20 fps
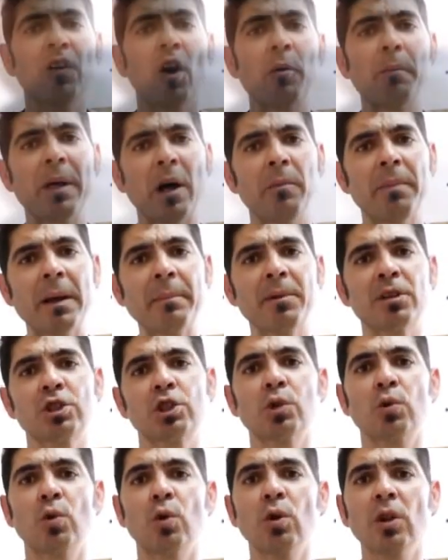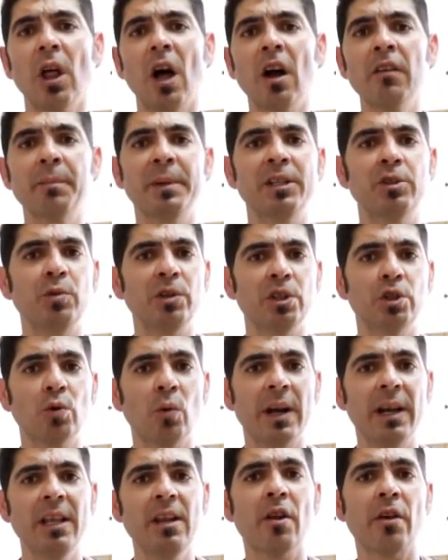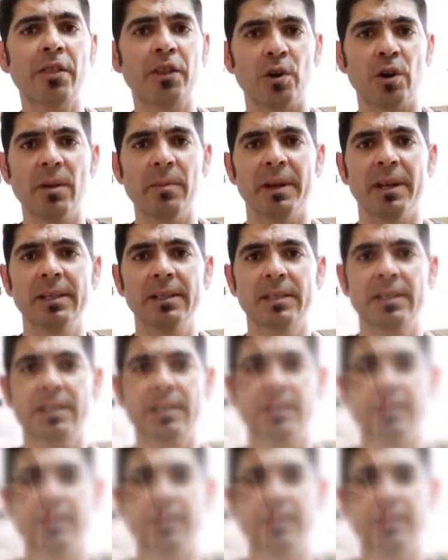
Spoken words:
our bell peppers to cool off between 20 to 30 minutes.